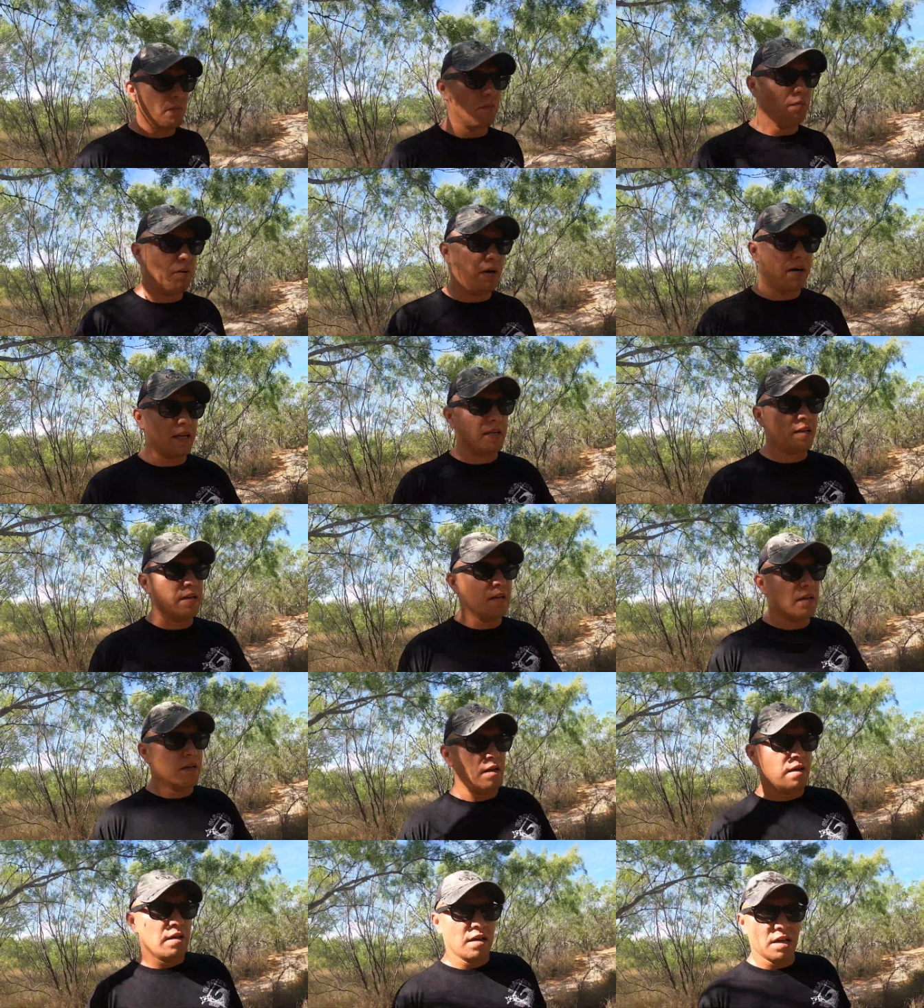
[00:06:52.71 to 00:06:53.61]
But
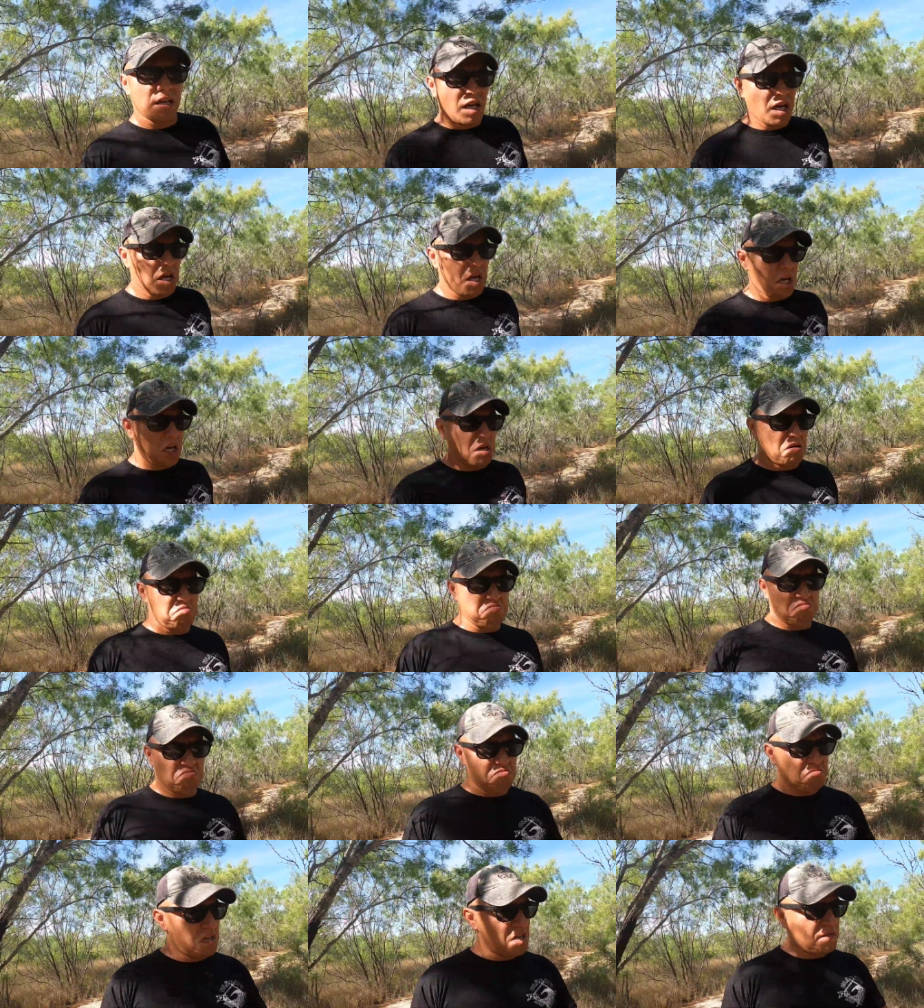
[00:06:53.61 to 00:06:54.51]

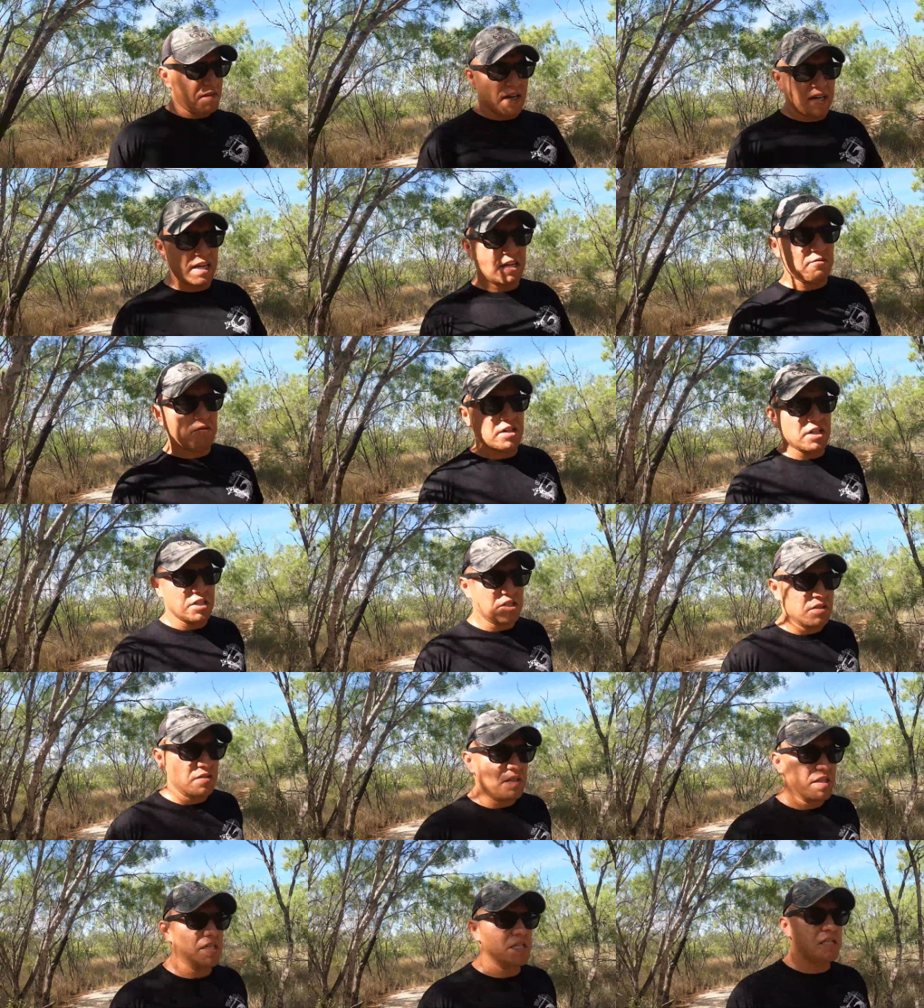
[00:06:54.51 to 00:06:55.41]
um, if I didn't want to
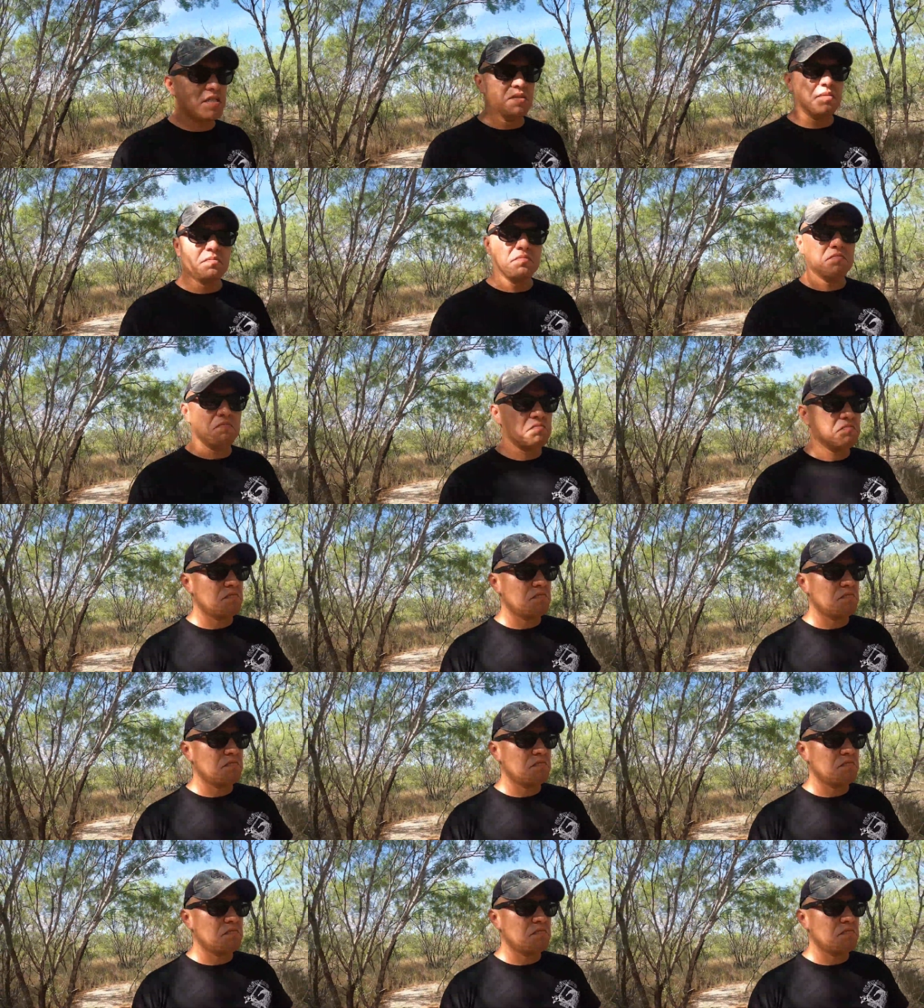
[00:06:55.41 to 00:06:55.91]
do this,